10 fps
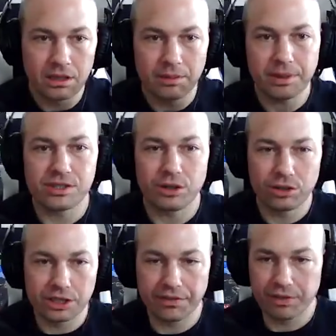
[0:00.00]
But
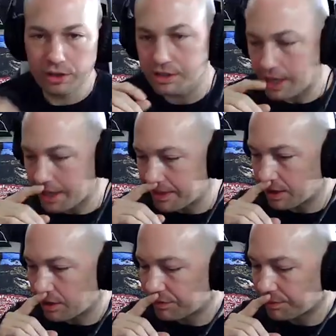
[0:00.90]
solo shuffle is, I think,
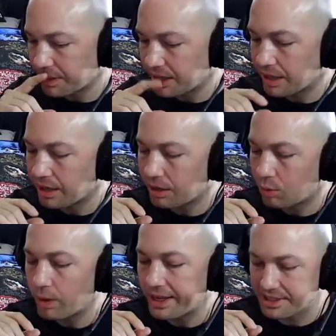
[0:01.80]
all from the
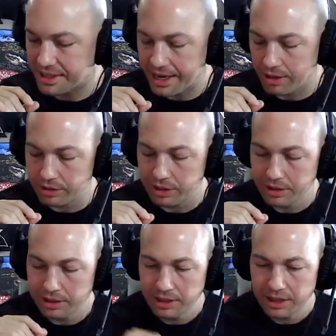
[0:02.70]
waist down.
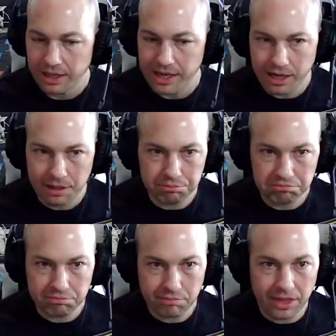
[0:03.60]

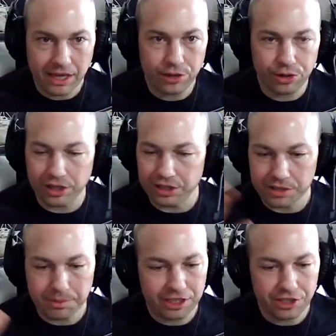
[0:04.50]
Then you're good.
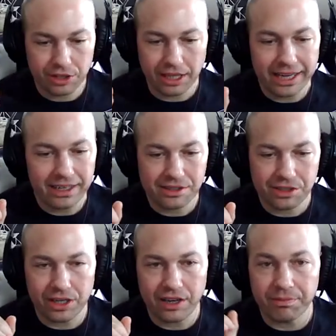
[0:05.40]
Just make sure the lighting's
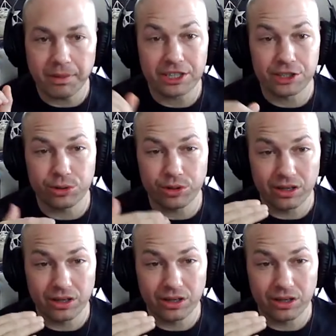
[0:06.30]
good enough. Make
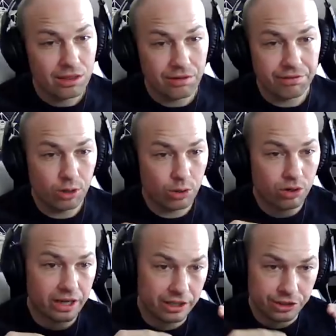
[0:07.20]
sure the
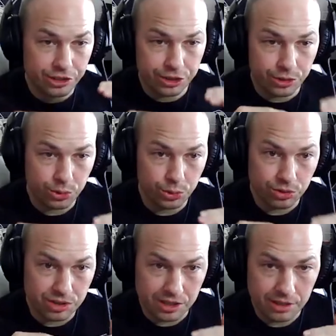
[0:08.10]
floor and
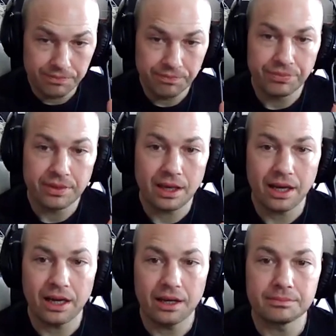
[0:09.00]
shoes
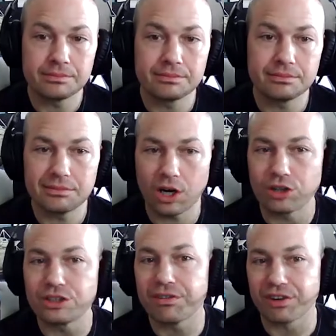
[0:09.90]

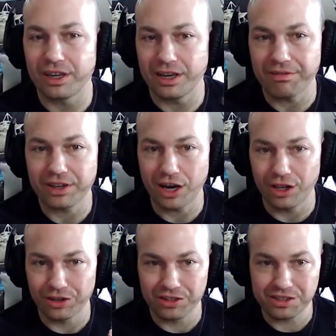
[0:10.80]
are different enough
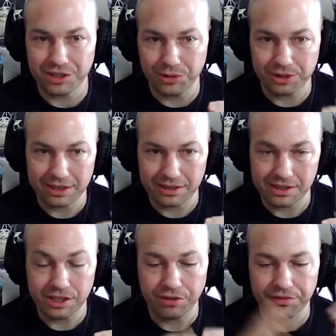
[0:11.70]
colors so you can
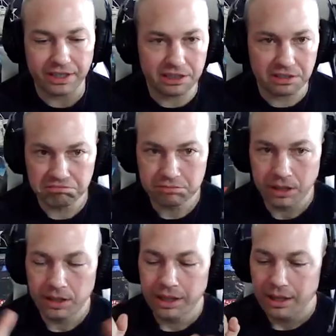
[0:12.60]
see your feet.
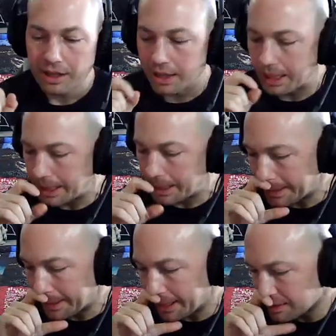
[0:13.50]

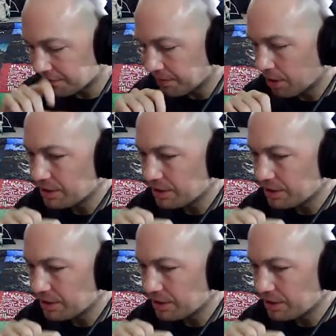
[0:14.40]
As far